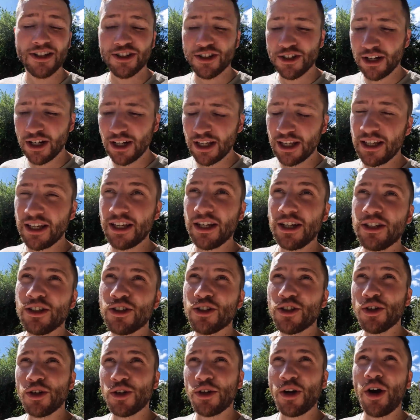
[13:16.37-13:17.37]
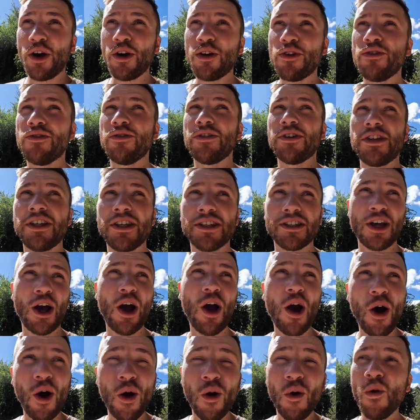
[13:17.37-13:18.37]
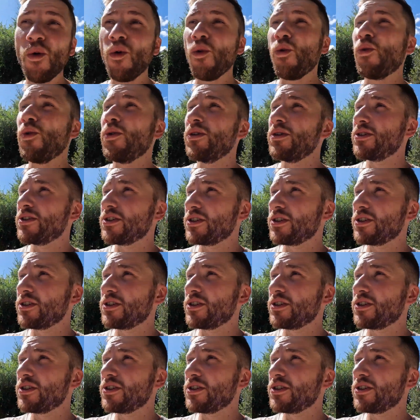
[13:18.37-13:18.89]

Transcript: actually took over this whole